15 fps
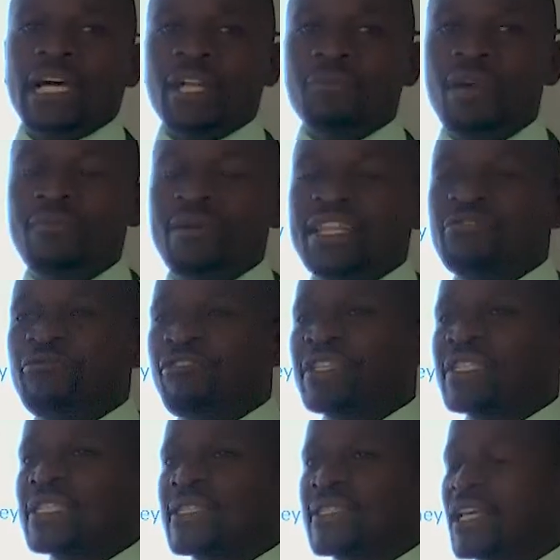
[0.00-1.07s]
Remember the
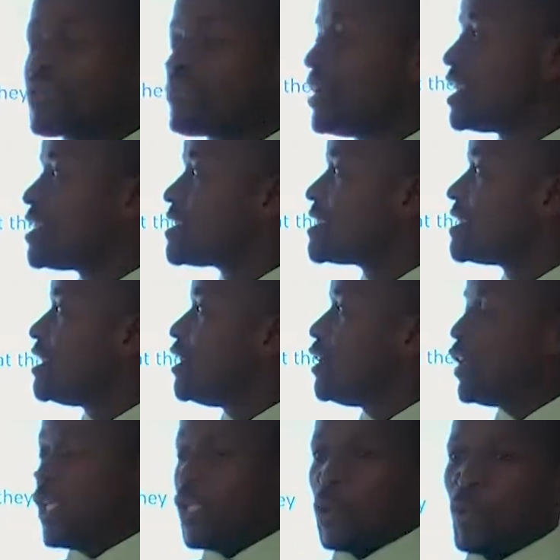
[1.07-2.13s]
first segment,
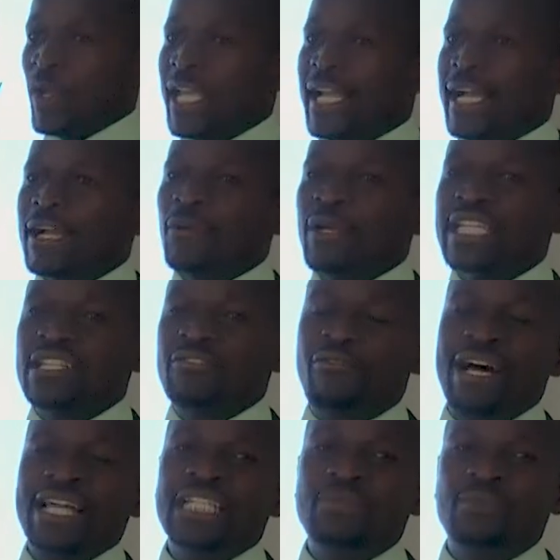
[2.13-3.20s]
we
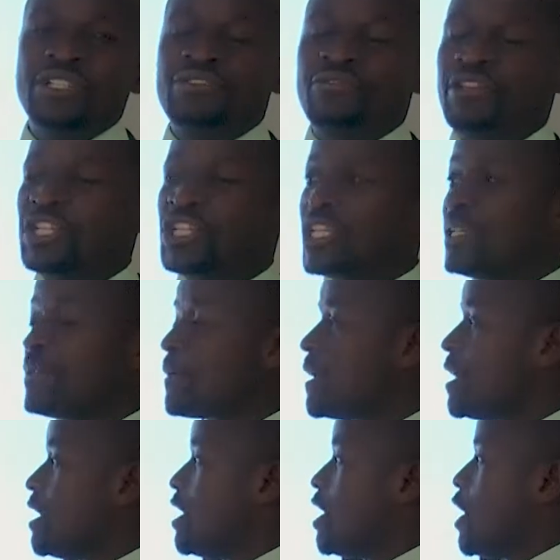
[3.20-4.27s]
defined
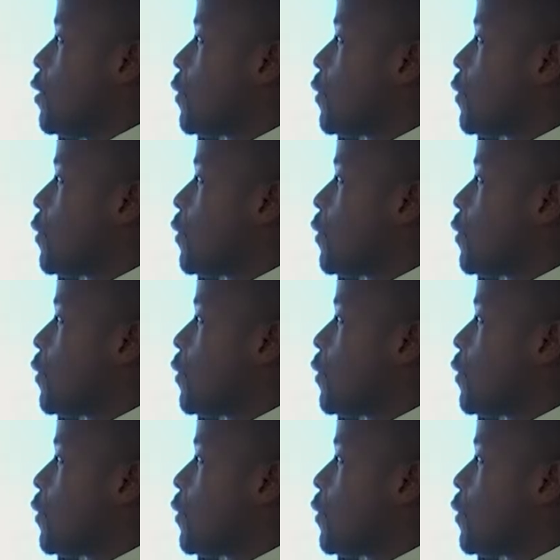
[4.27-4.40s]
motivation.